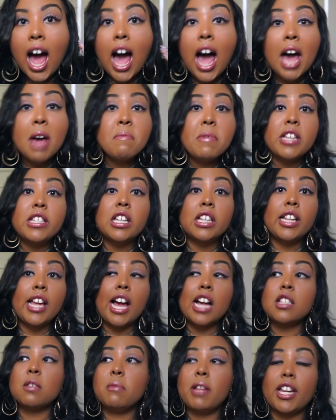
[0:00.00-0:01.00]
I basically
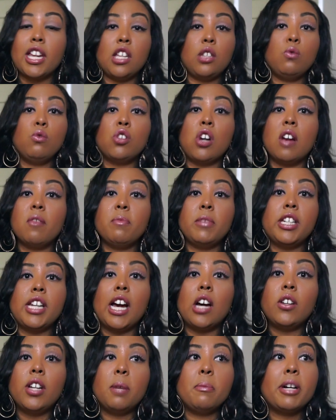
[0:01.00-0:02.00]
asked him like, can you drive me
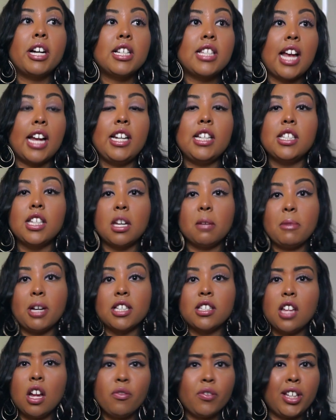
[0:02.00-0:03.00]
down here because I need to get
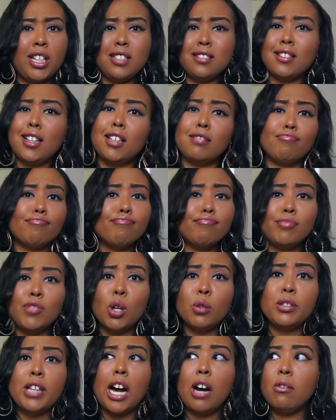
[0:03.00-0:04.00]
my stuff? And he's like,
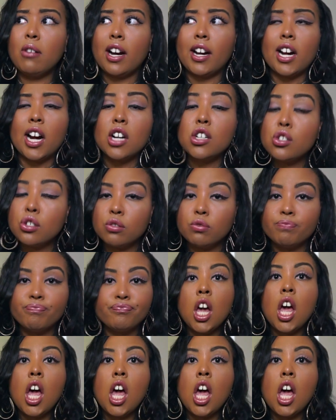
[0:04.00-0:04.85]
no doubt, I got you.